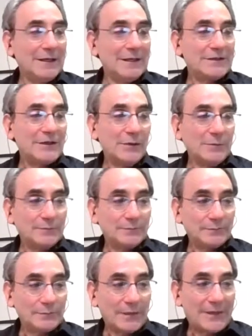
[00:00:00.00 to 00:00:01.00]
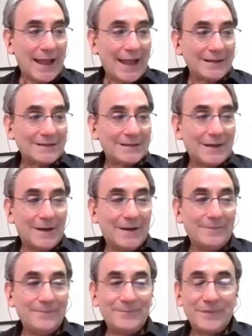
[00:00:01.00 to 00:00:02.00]
So that's
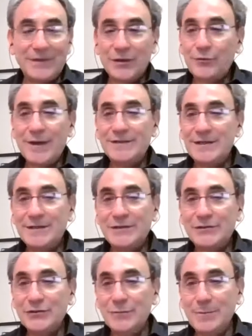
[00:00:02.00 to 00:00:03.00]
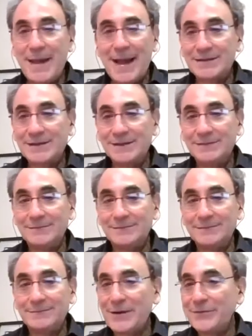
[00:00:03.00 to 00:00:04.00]
um, the crazy consumer basket,
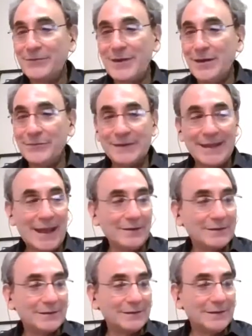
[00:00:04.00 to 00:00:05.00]
about three hundred thousand.